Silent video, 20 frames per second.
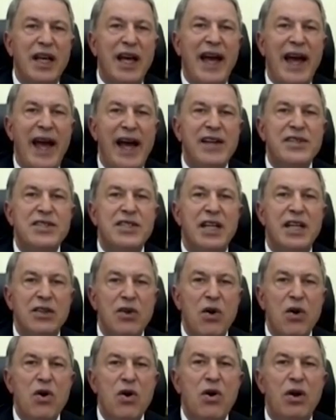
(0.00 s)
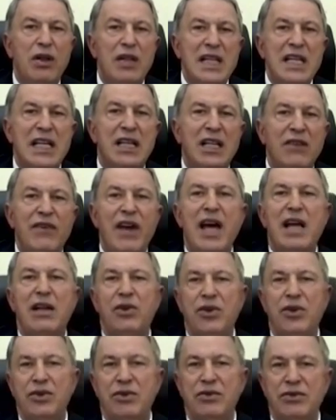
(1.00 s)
has no legal value.